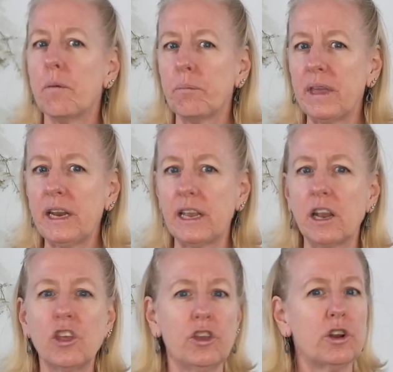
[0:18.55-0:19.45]

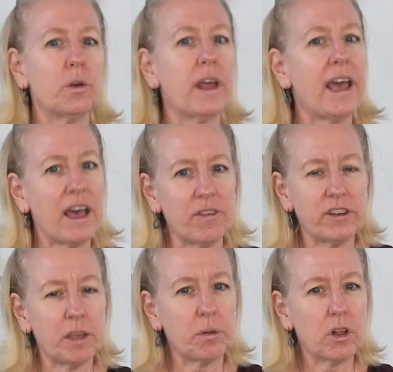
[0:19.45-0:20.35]
Meaning, you don't have a
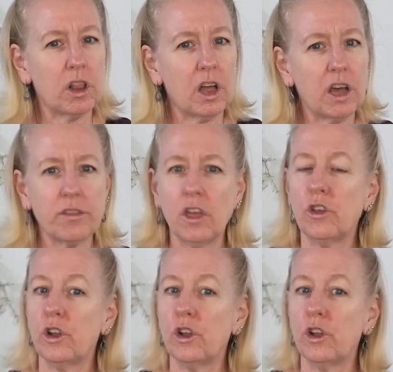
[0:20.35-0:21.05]
tablecloth,